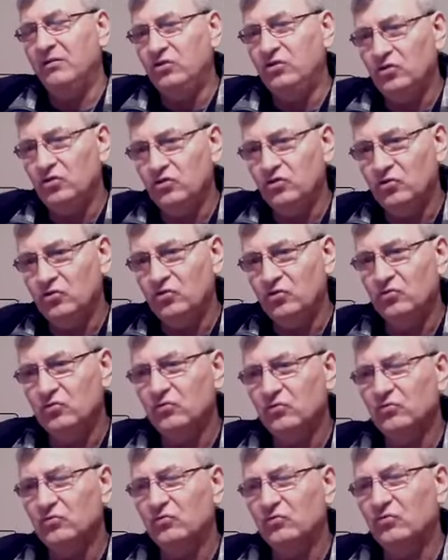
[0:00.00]

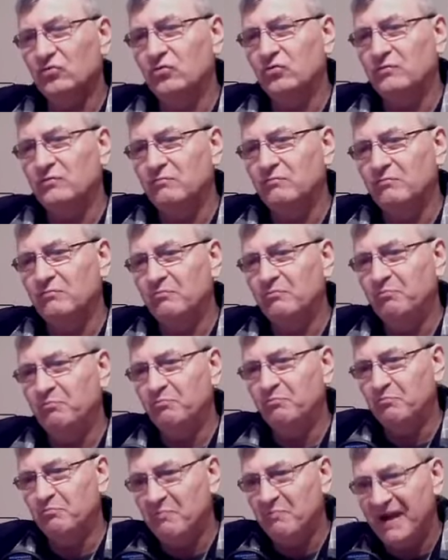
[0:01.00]
you,
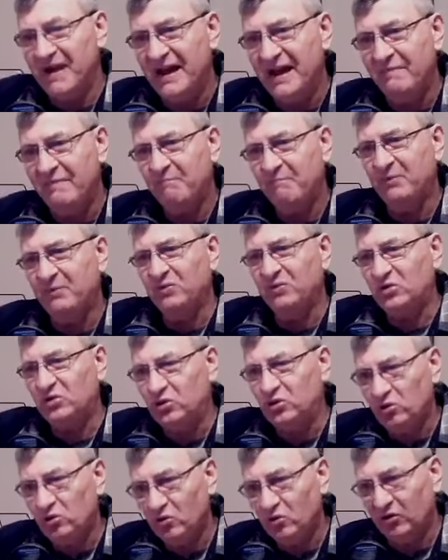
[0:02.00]
my
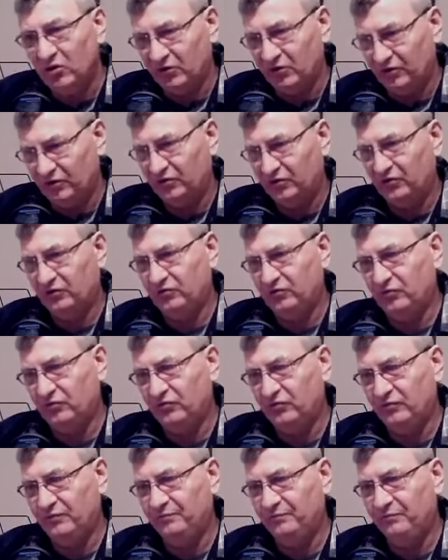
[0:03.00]
pursuers,
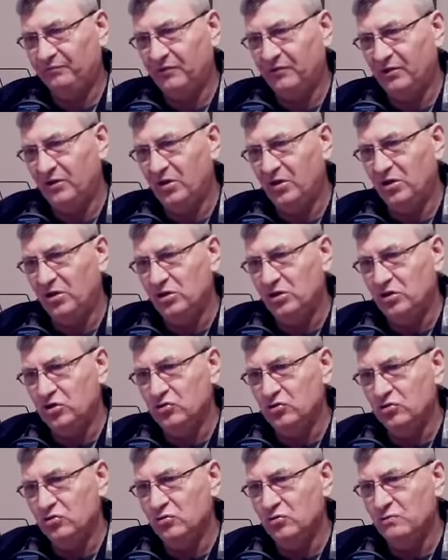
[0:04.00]

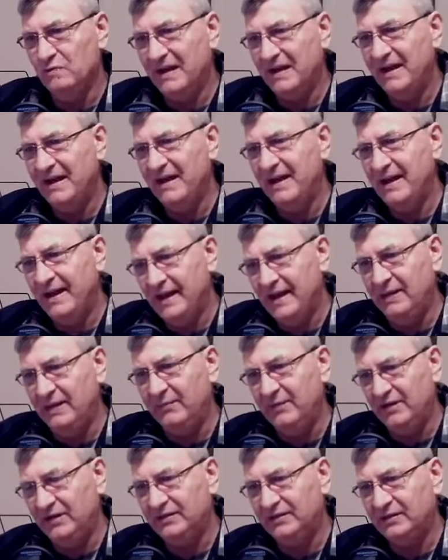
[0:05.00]
you, my
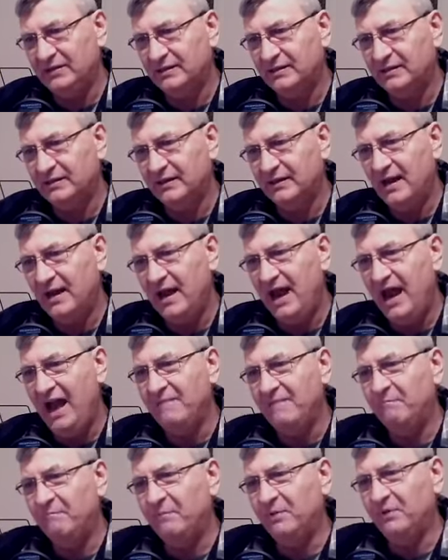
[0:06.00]
enemies,
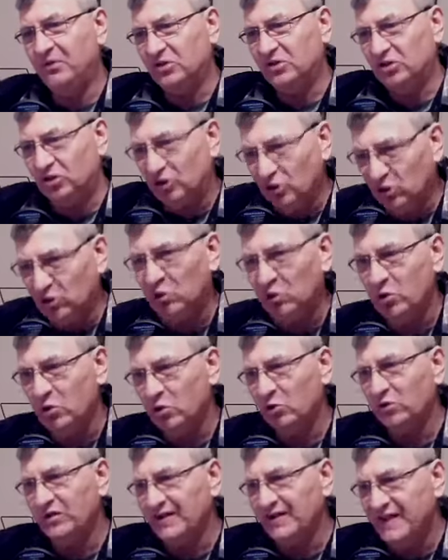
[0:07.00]
I pursue
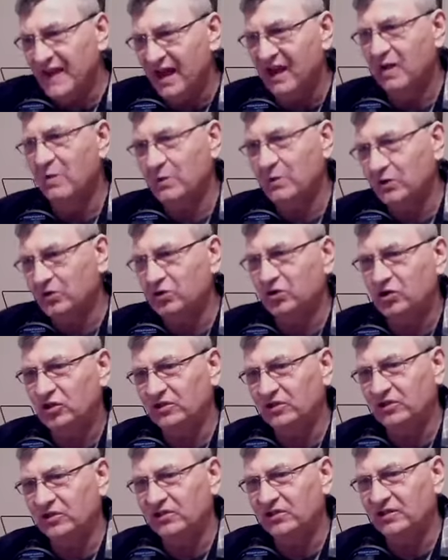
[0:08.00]
you now in
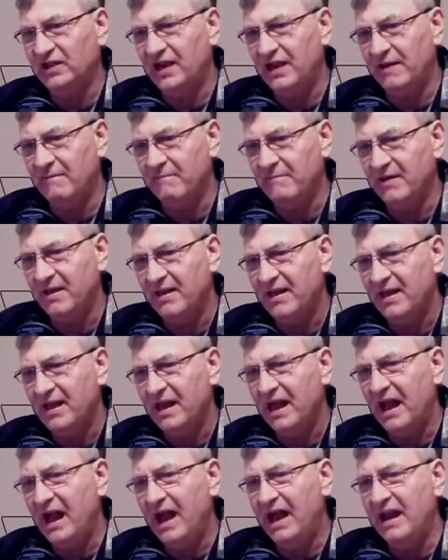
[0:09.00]
Jesus' name.
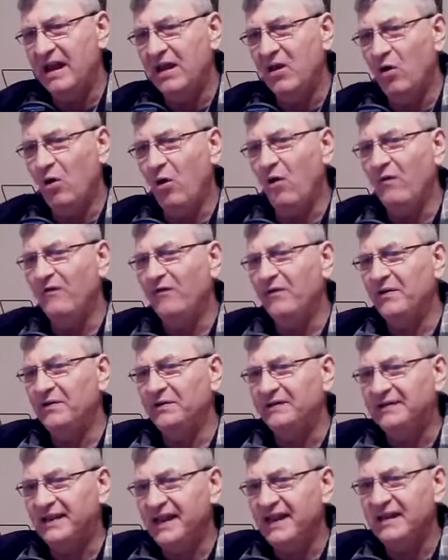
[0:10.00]
I
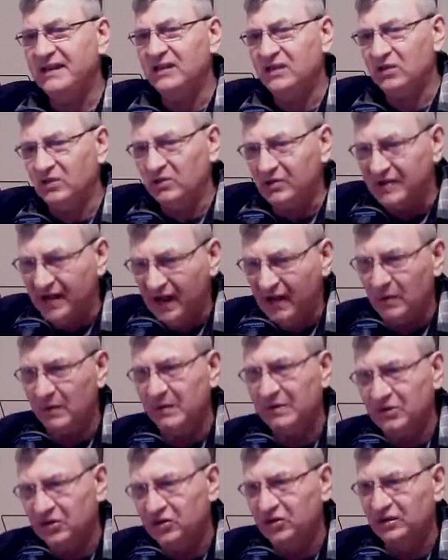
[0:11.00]
overtake you now
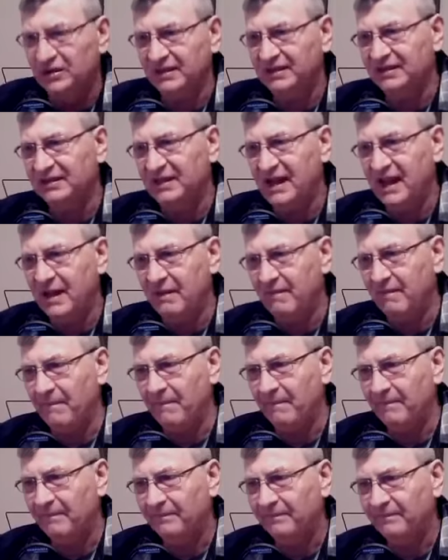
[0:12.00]
in Jesus'
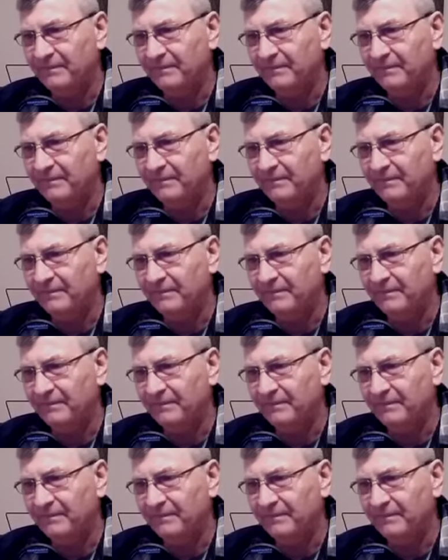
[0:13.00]
name.